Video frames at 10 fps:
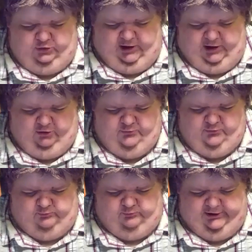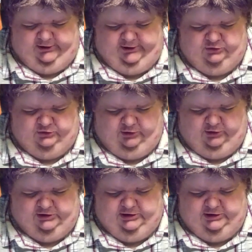magazine, while at
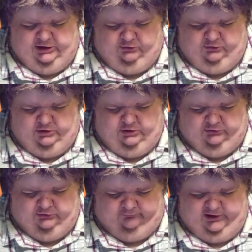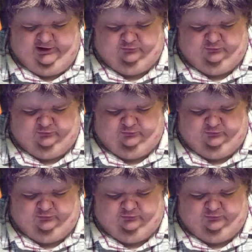anchor in Sevastopol,